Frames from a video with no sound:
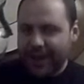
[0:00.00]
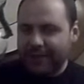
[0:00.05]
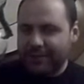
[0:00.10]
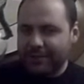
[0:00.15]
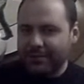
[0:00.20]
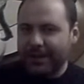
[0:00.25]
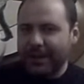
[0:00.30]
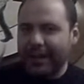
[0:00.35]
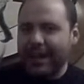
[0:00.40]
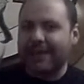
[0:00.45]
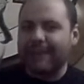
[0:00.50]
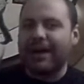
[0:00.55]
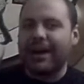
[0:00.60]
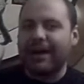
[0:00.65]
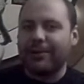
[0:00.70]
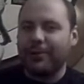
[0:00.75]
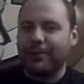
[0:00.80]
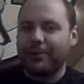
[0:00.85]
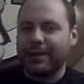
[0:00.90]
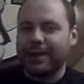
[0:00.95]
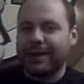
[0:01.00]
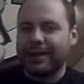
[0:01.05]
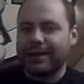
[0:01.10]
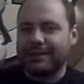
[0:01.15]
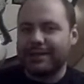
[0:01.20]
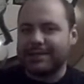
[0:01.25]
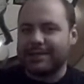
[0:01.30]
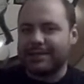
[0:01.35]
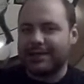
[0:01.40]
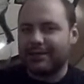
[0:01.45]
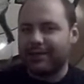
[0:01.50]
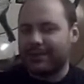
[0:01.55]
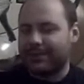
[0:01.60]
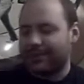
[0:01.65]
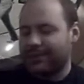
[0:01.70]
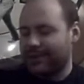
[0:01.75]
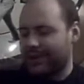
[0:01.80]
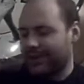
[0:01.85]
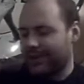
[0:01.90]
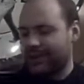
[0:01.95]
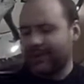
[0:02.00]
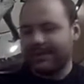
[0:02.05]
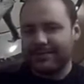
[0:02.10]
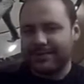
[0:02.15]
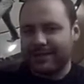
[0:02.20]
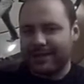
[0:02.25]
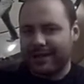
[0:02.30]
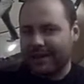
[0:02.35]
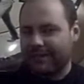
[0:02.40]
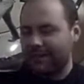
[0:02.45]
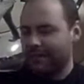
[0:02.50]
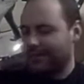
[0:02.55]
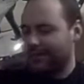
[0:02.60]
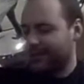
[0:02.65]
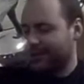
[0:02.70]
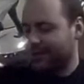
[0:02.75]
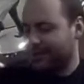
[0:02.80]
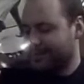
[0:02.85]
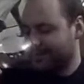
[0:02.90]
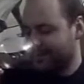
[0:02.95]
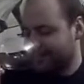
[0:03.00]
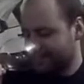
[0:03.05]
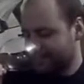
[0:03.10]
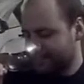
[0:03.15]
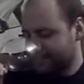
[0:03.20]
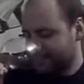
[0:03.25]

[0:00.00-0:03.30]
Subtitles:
At 3 a.m., I will think of the term I'm trying to come up with here.